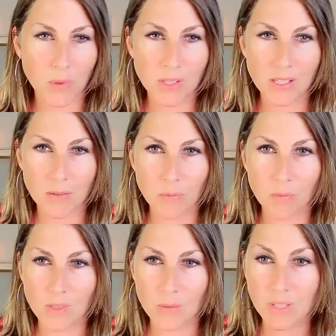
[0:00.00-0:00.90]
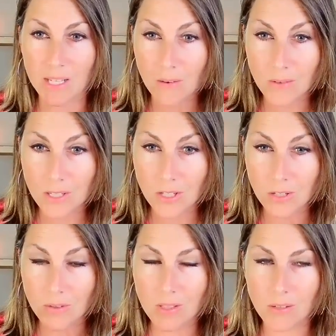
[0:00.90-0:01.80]
some sound
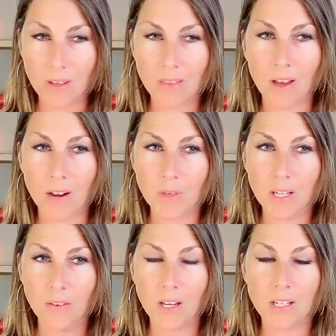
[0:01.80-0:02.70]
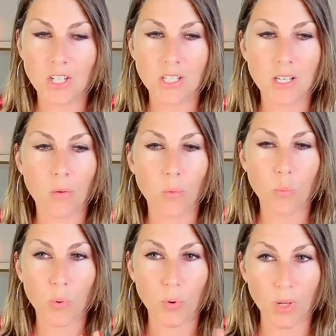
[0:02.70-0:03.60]
issues, so I thought I'm going to go ahead and just
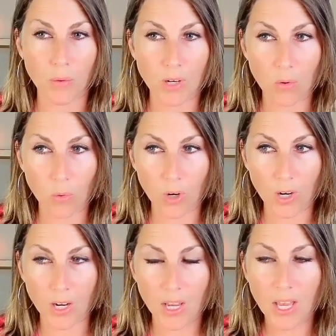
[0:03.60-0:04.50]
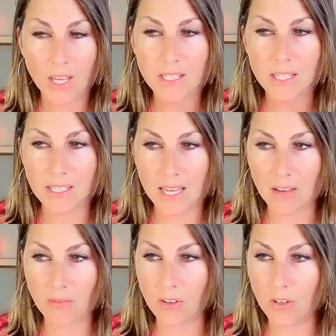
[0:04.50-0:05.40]
pre-record
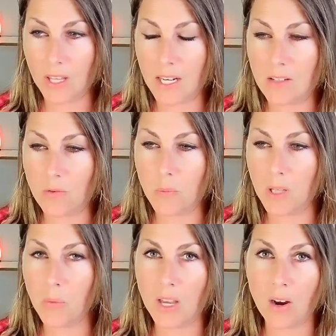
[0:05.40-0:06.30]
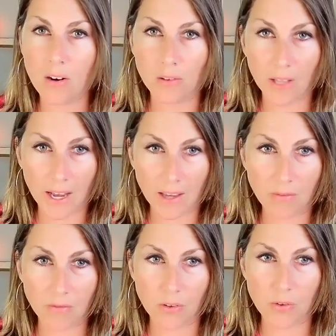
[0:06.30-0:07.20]
today for you ladies. Normally we are
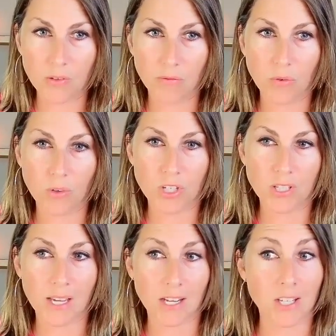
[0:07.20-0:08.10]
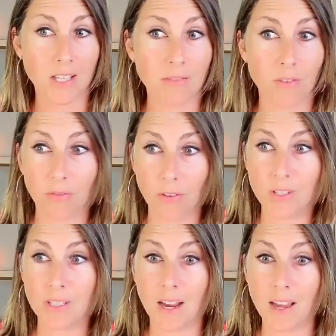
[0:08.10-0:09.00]
live for those of you who are just catching this for the
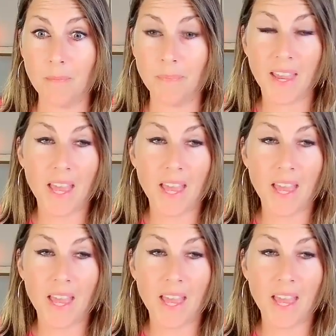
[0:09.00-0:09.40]
first time